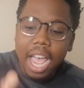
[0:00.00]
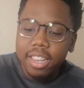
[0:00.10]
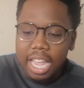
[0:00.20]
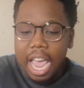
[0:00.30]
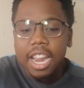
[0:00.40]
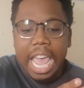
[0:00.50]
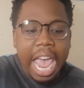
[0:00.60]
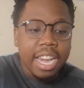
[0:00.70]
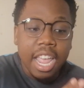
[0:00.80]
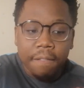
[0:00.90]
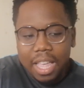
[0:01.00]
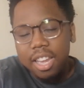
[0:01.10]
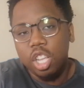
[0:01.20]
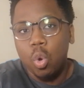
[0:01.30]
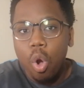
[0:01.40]
And if
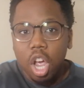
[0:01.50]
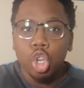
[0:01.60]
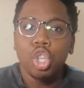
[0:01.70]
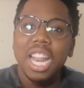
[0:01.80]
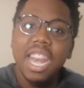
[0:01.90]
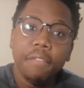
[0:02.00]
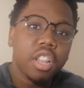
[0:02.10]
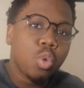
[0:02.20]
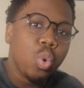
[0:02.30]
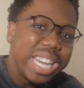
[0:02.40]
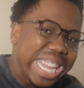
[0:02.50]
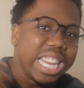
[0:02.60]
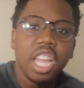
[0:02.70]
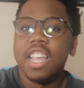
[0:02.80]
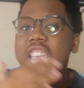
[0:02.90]
that doesn't work out to the level that we
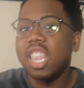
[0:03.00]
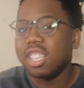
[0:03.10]
need